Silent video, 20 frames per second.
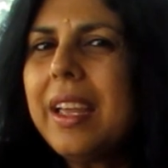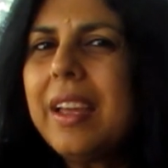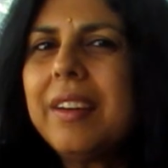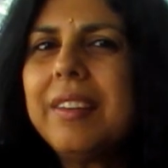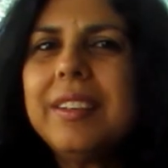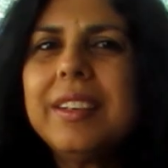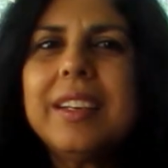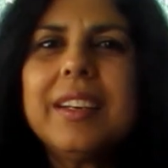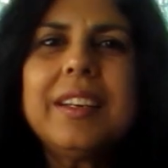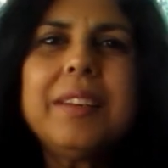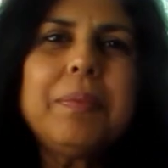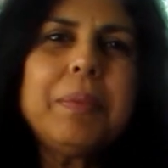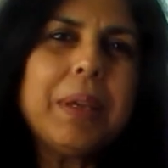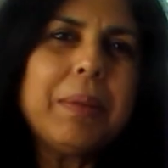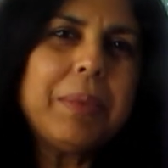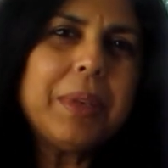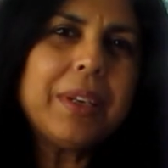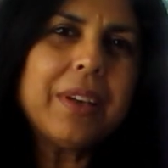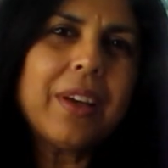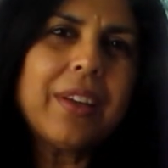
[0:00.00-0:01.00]
area and
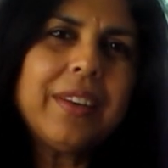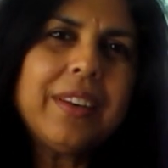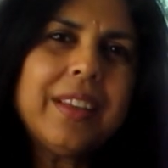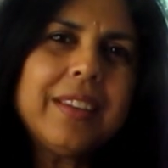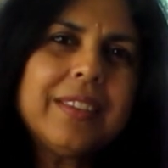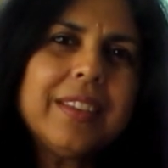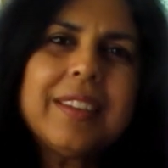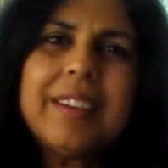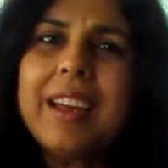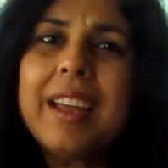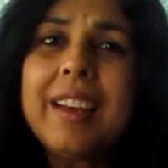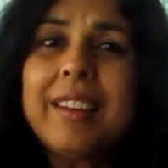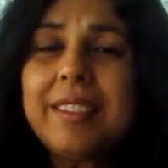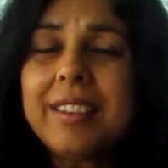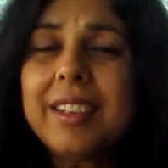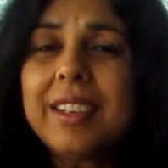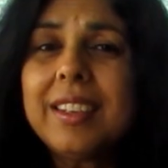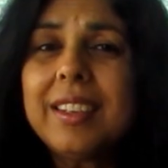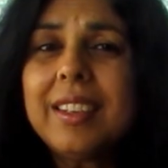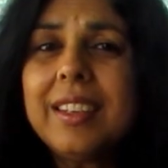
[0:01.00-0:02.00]
maybe not another
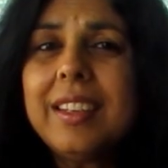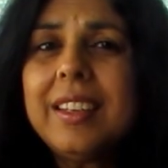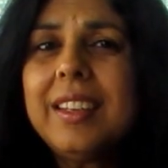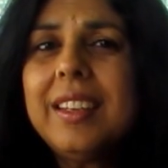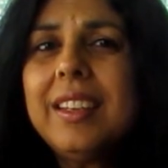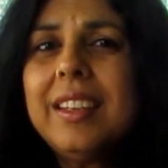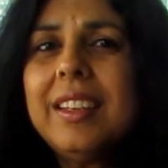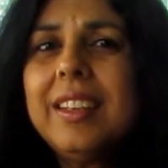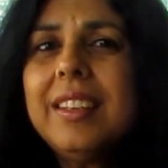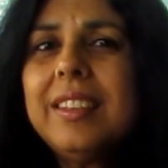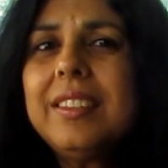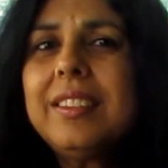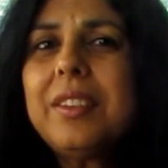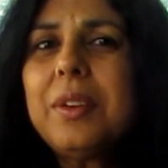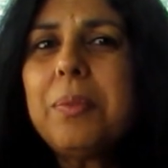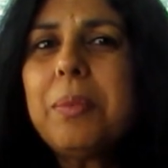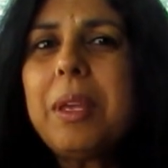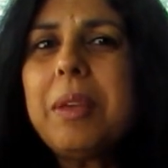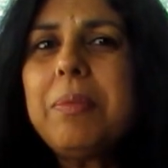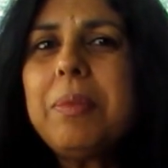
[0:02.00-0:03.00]
area.
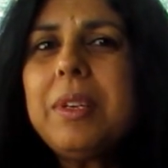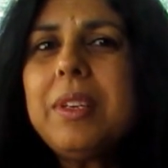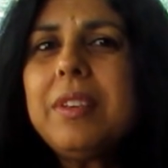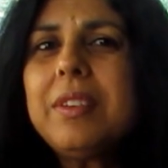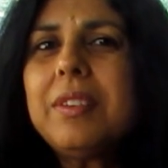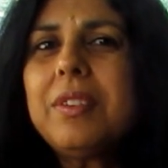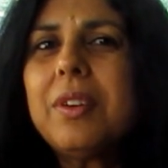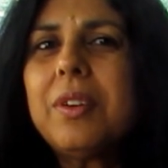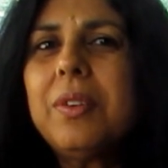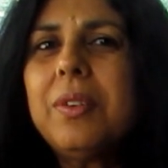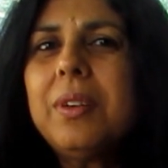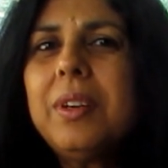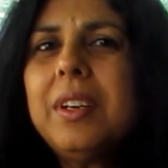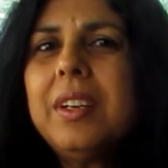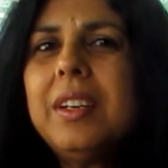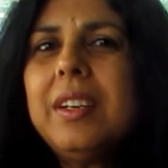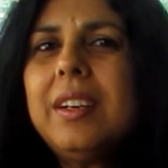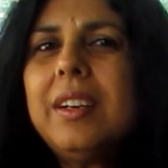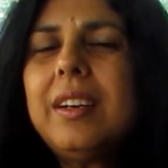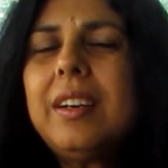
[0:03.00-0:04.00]
So maybe
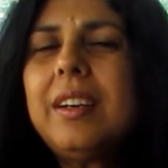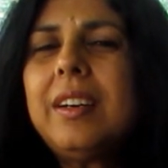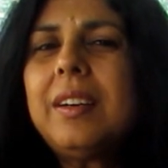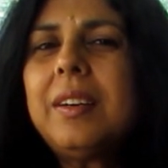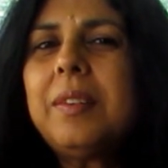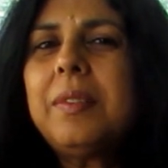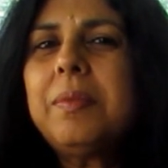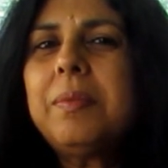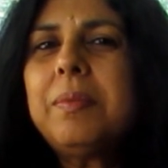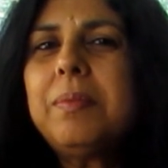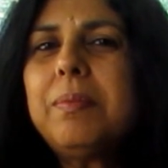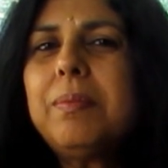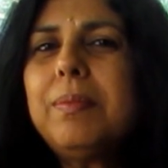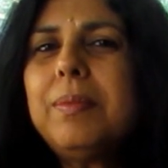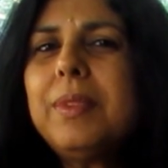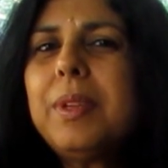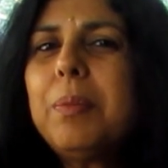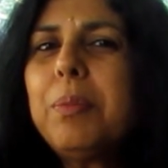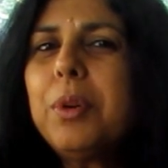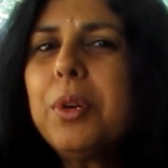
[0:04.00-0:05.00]

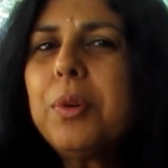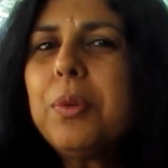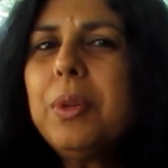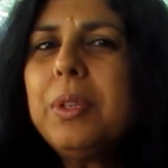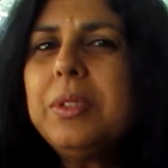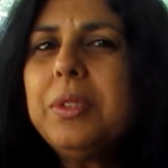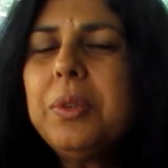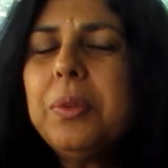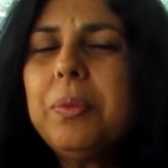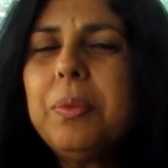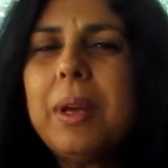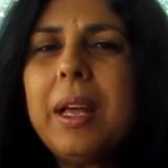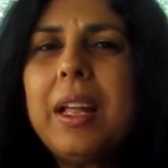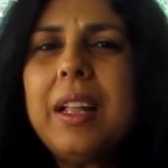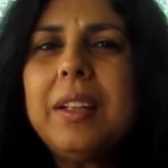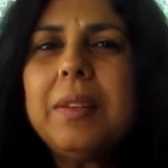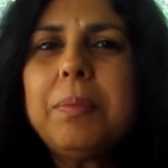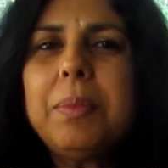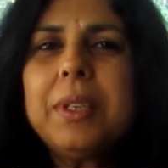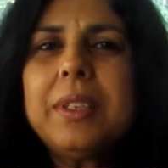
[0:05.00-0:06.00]
the book will do
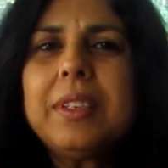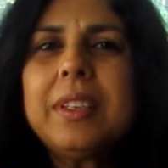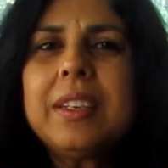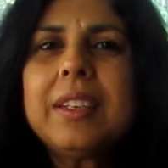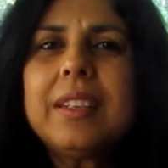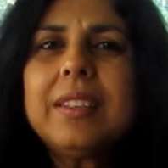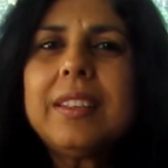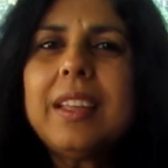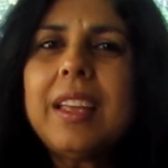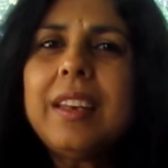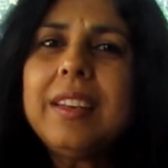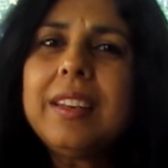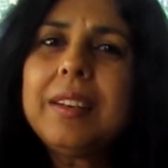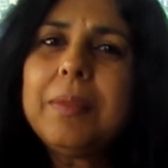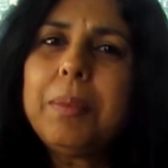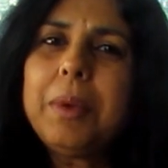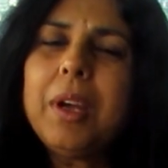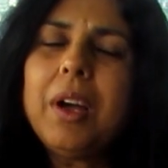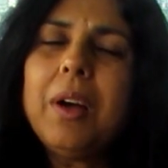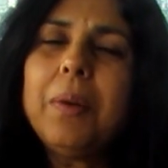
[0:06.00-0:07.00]
well, but then it'll
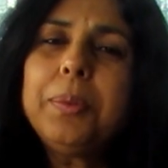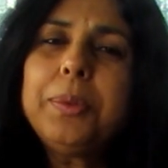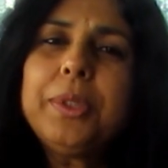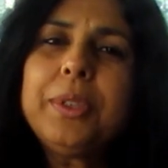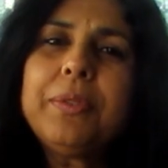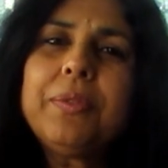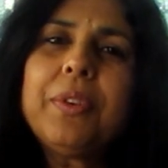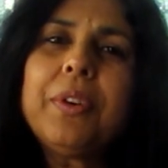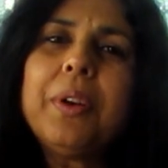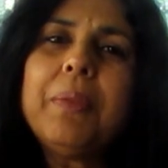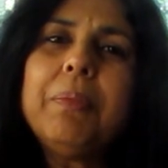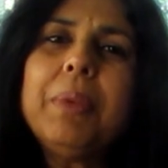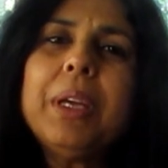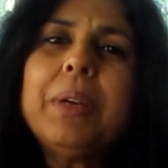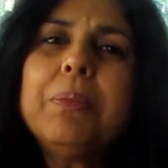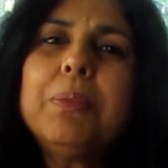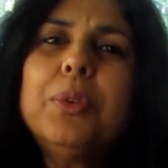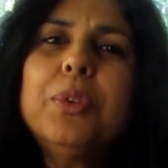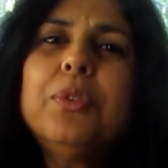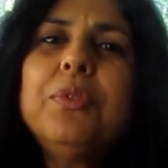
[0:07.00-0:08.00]
be optioned for a
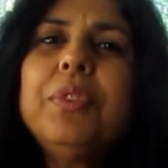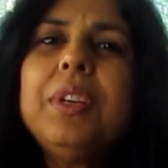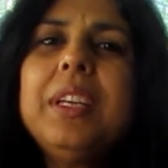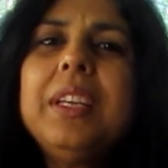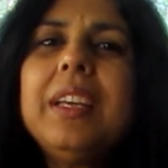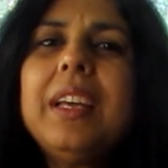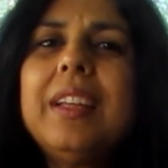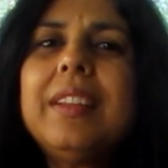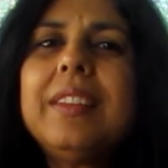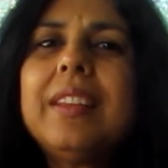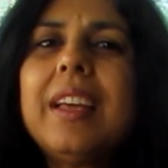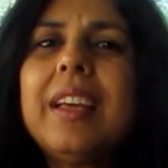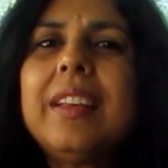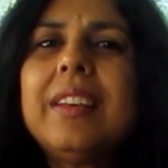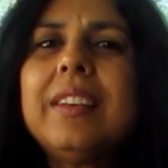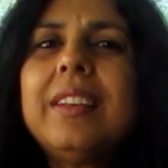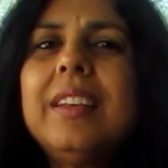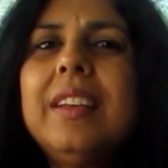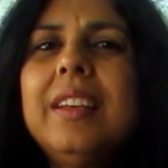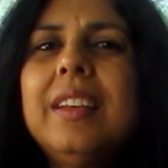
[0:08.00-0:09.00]
big movie, and
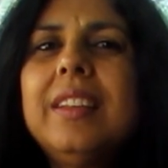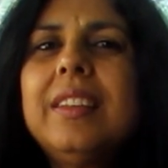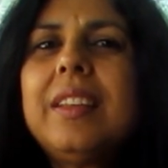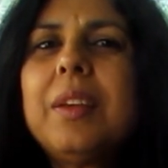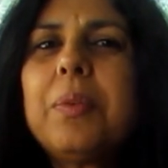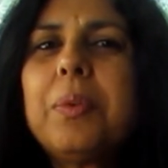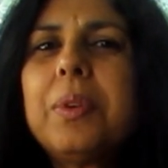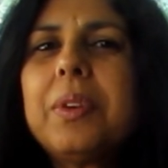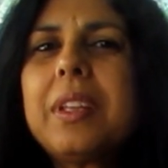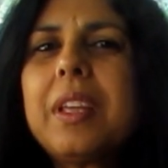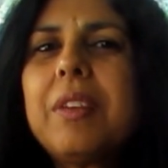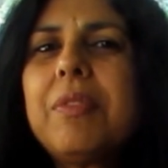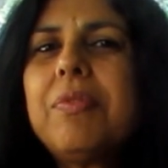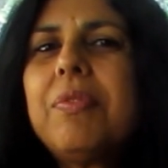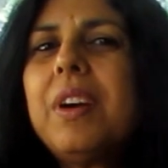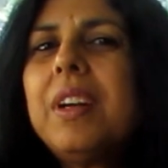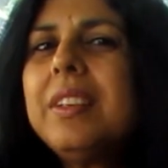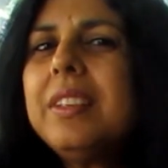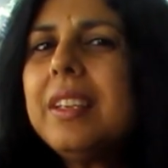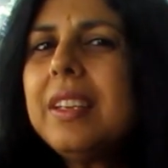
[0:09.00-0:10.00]
then they won't get
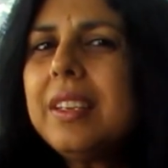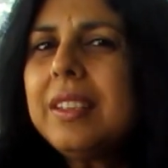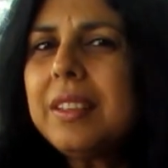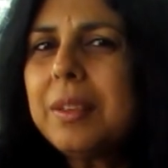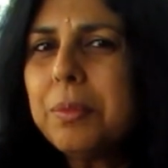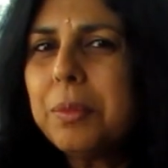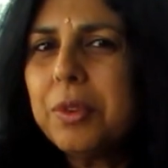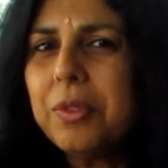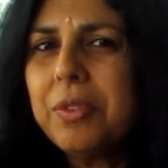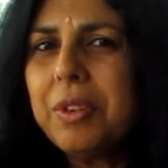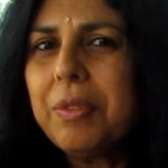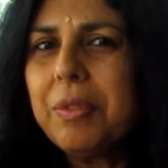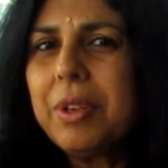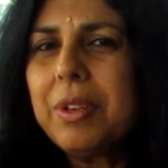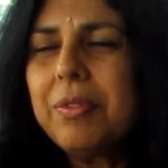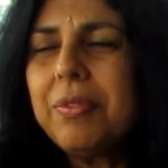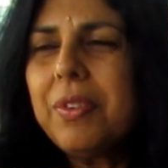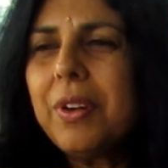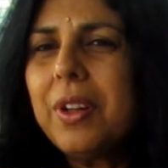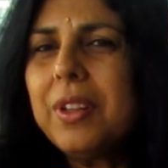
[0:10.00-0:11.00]
funding. The movie
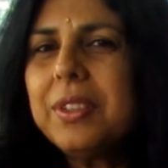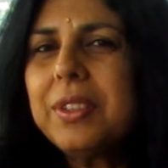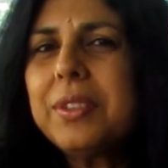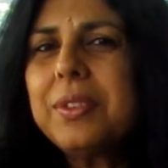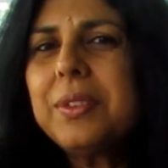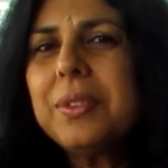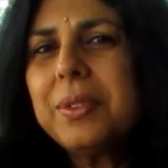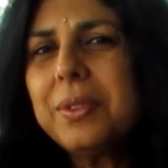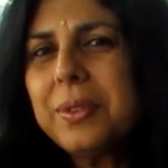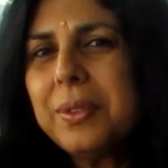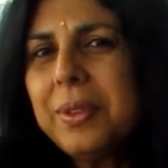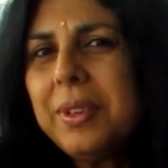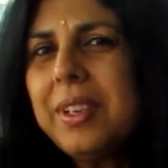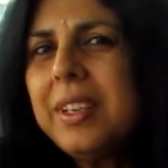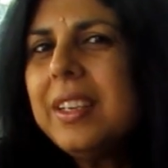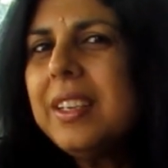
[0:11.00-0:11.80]
will fall through,